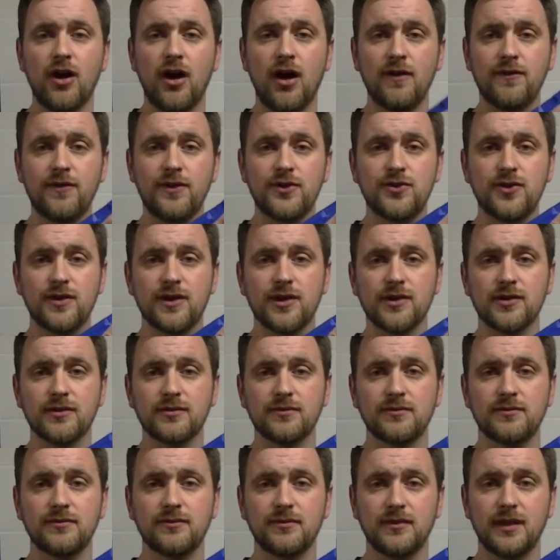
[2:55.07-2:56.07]
off the
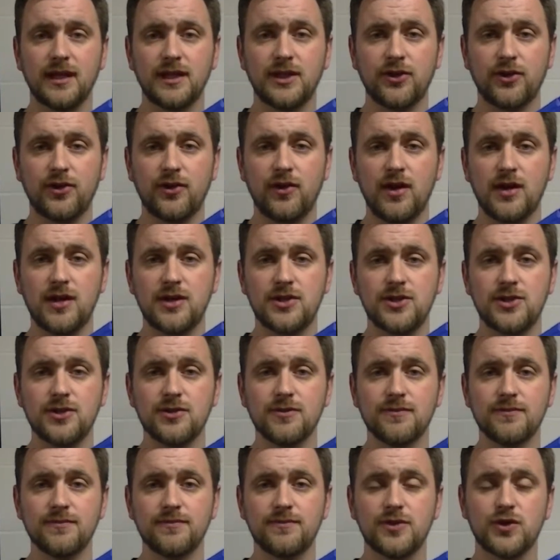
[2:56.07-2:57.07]
trigger until you're ready to shoot.